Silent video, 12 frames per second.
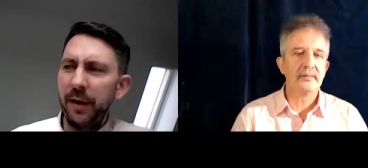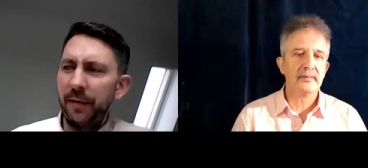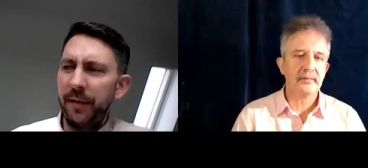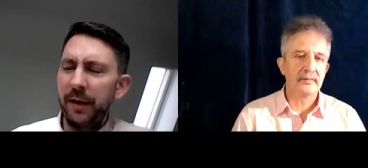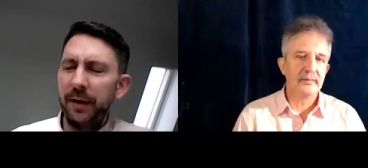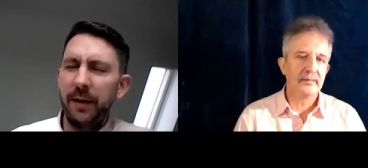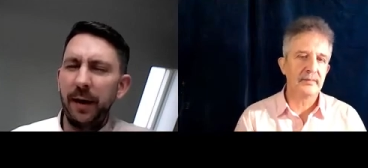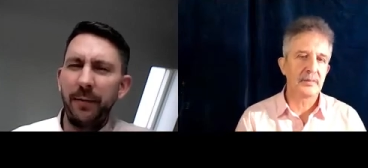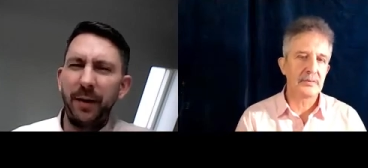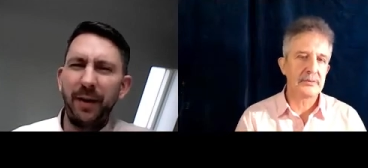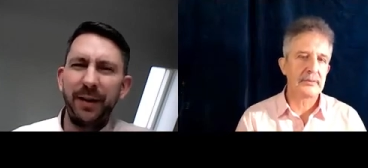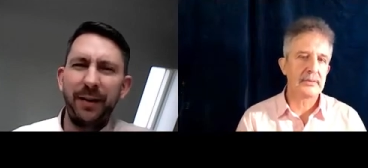Speaker 1: I think um,
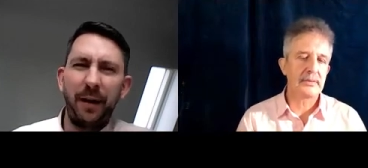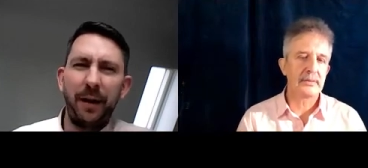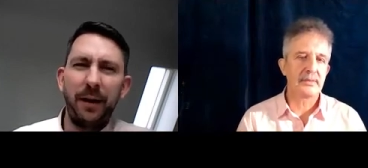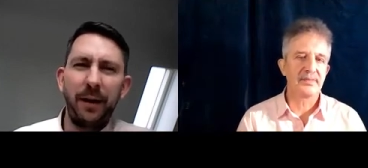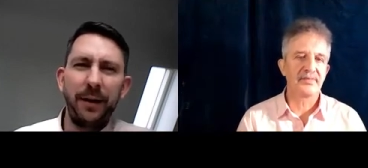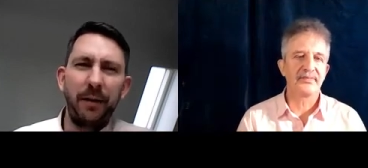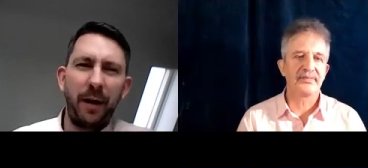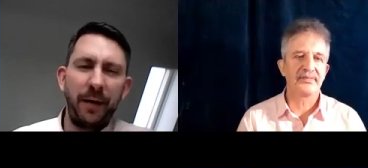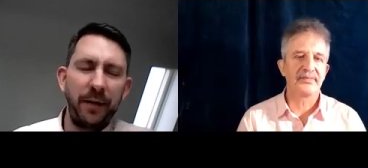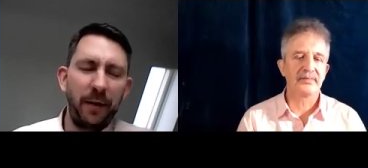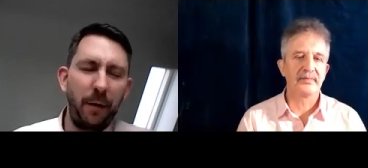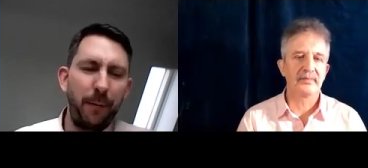and I I don't
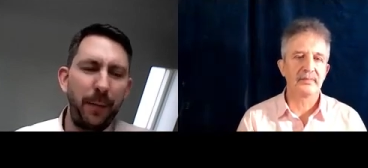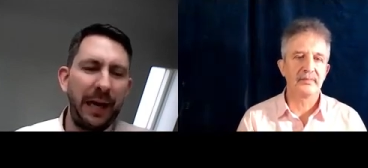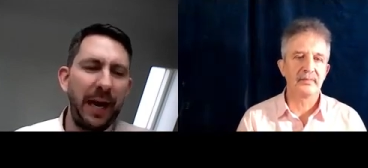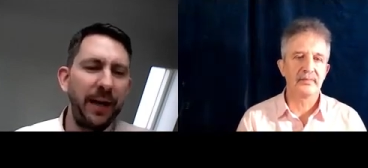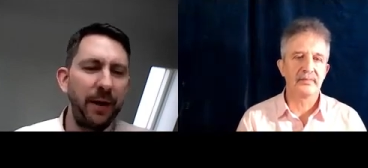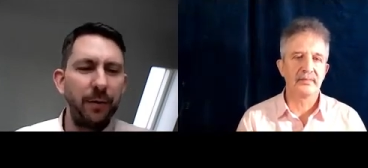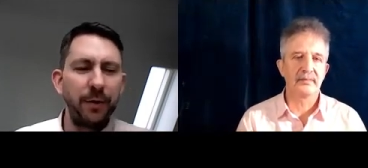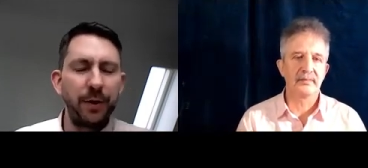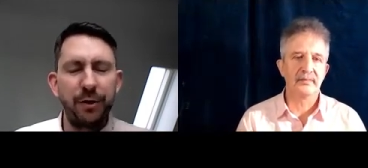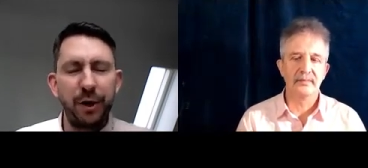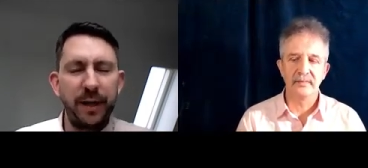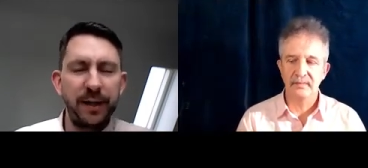like the old millennials
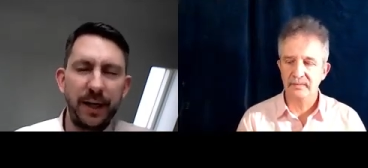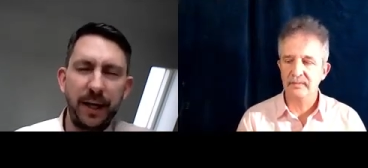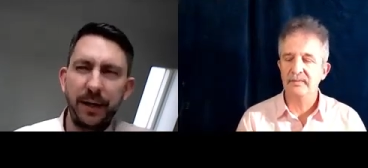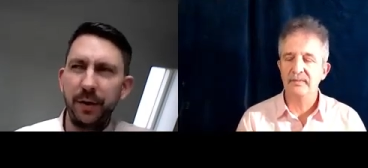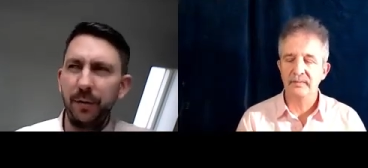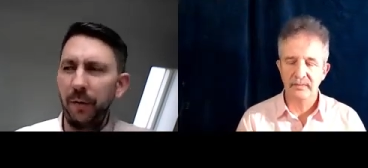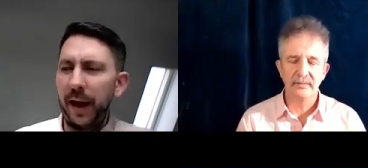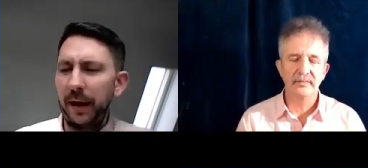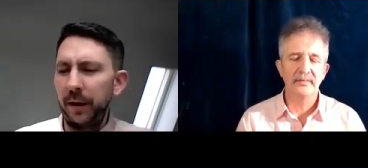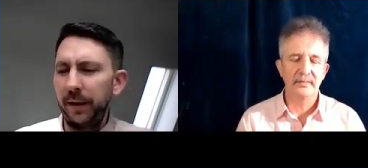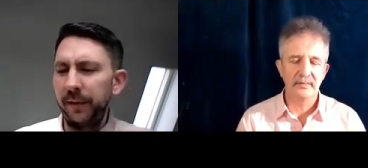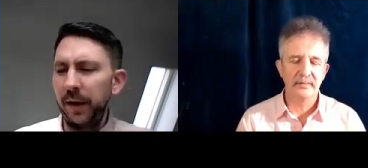and Gen Zs and all
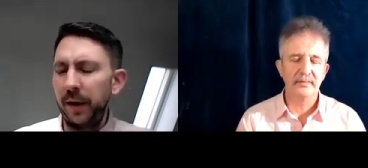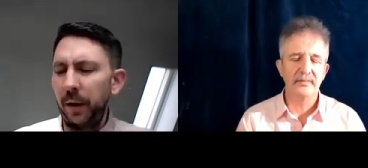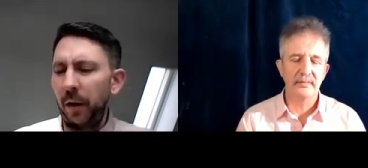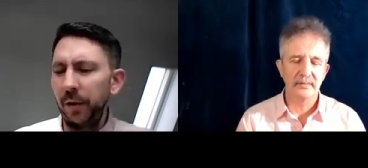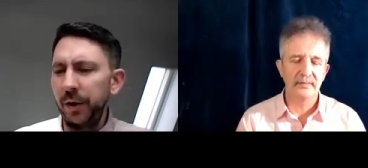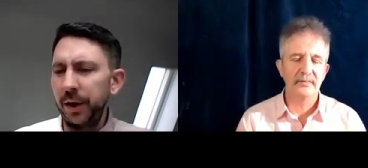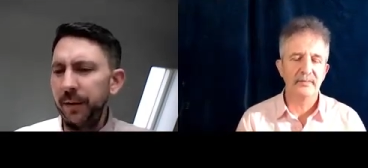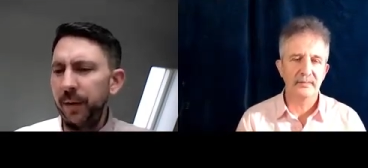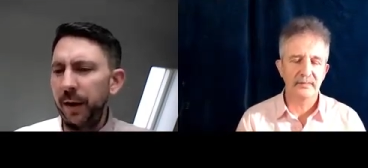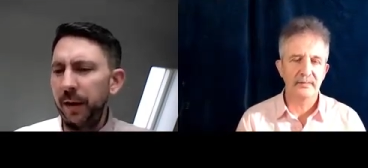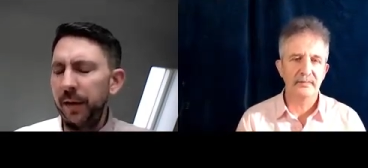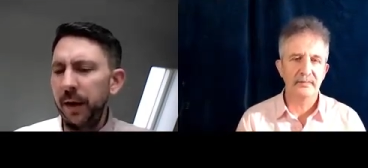that kind of terminology,
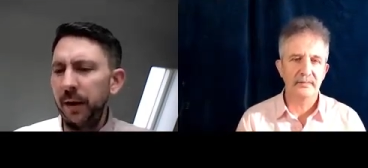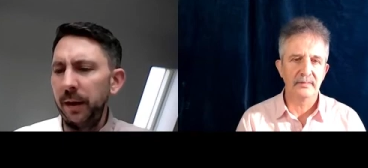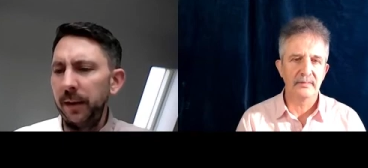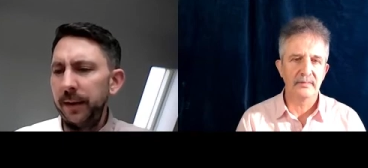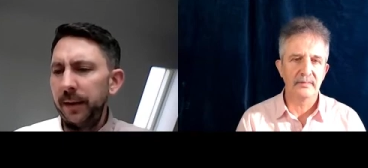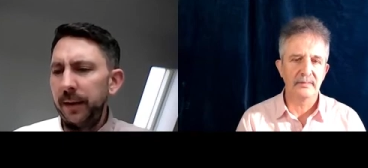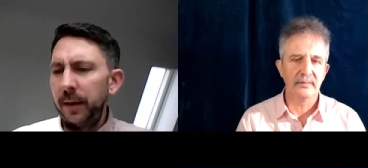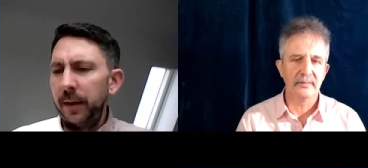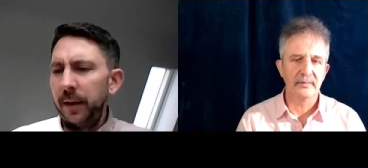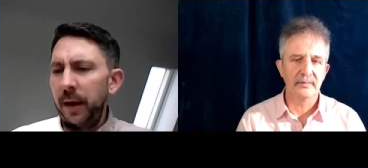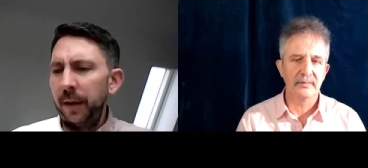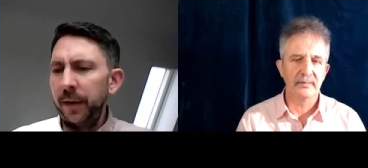but I think
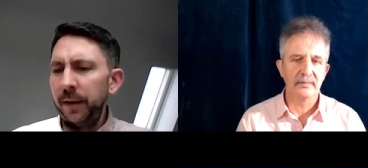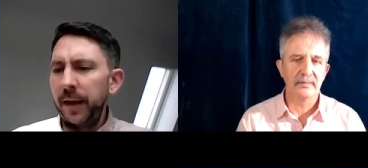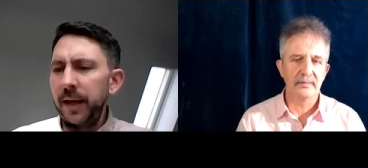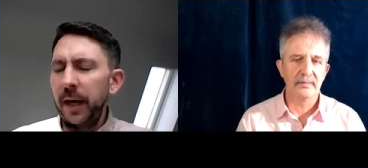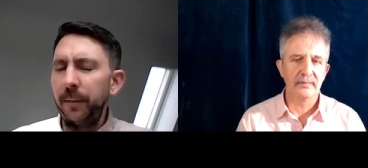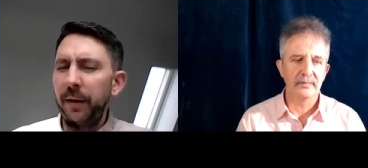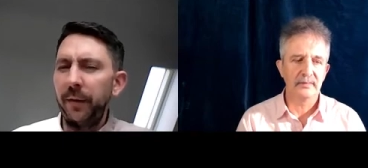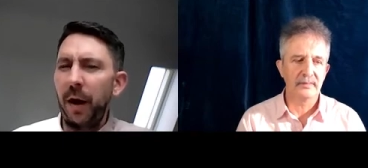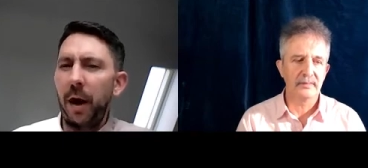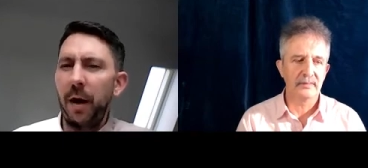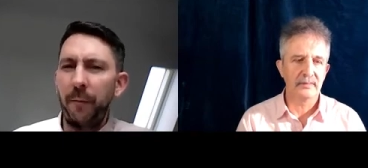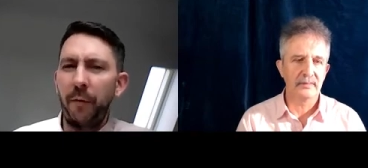I think they get a bit of a
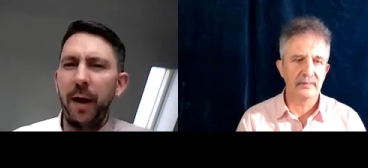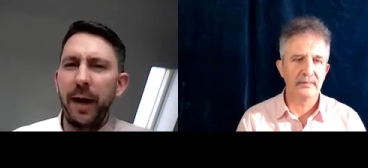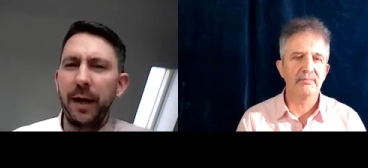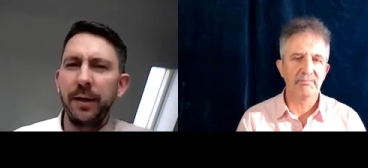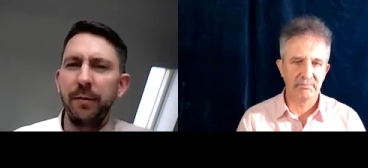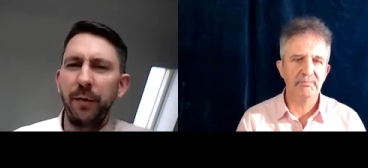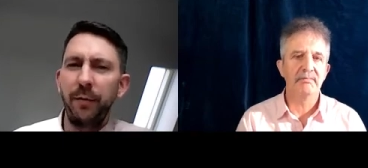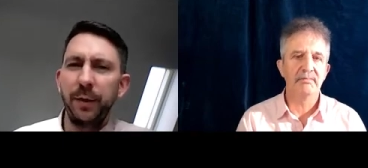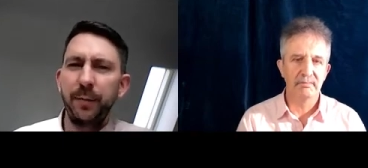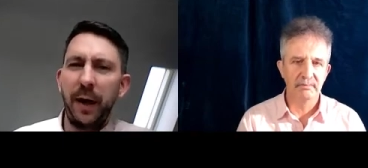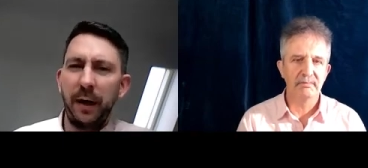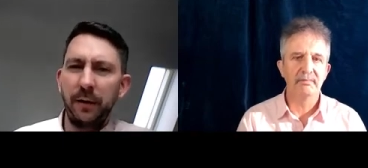hard press with
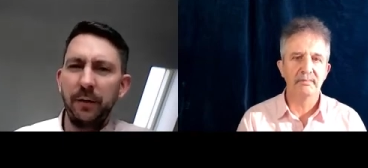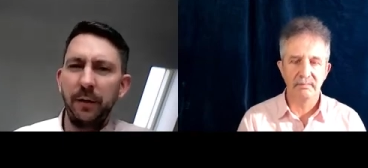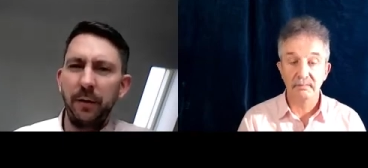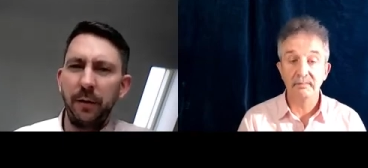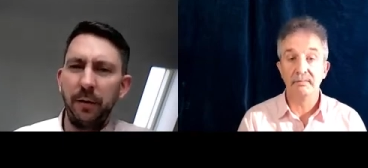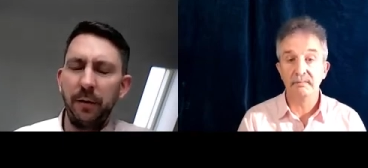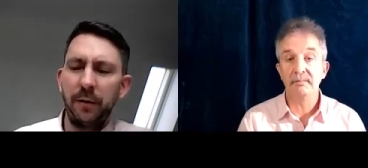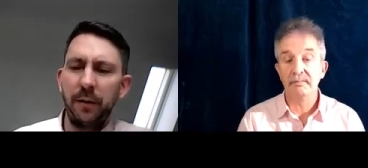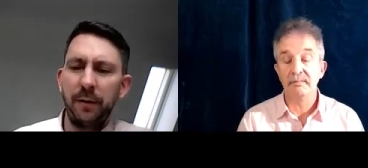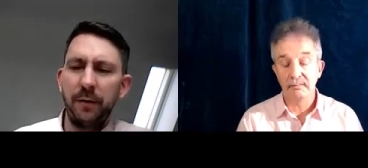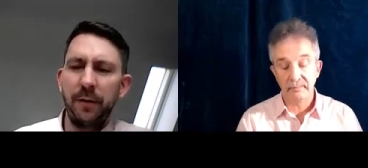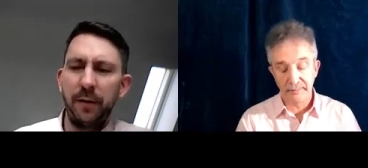respect to
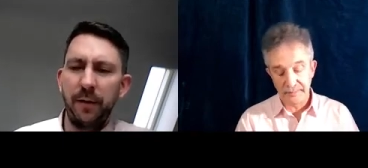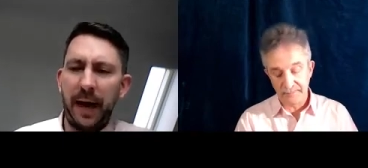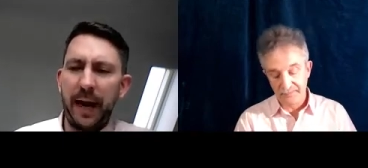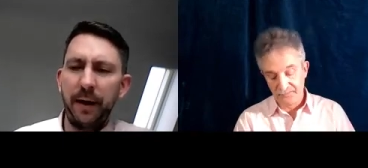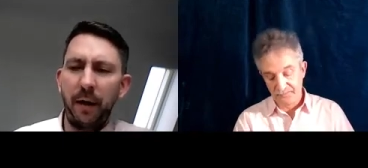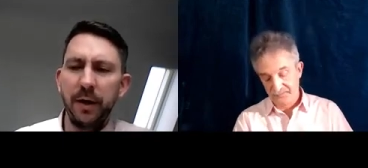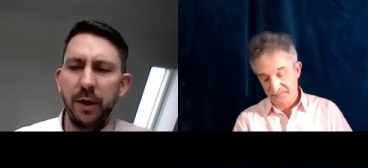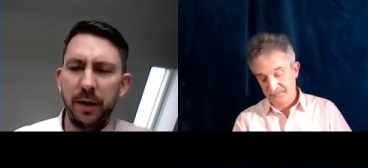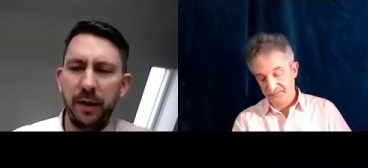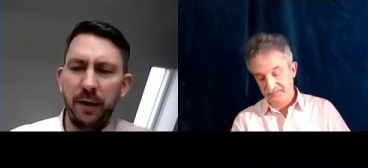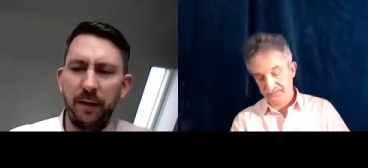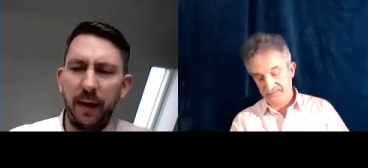to, to that. I
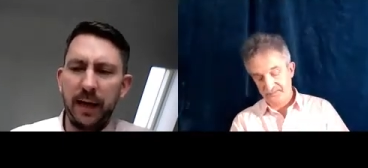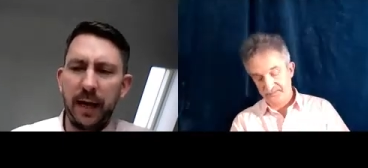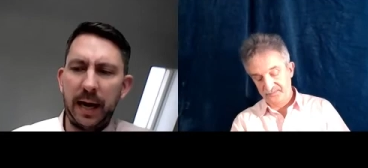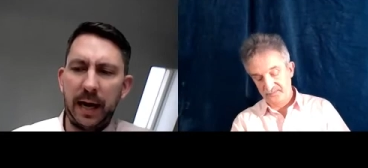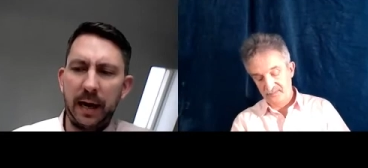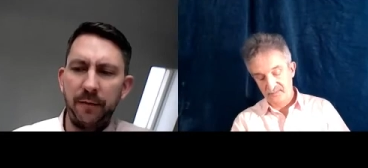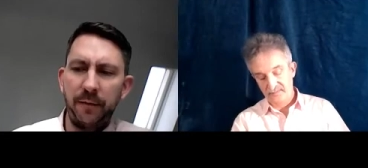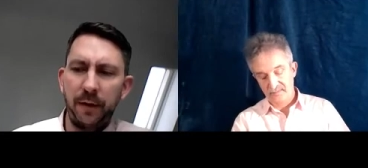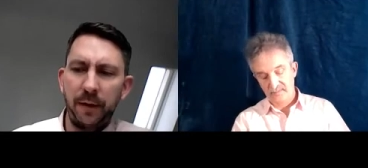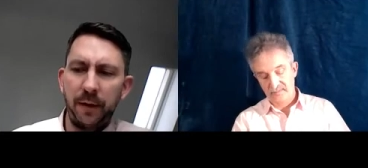just think they have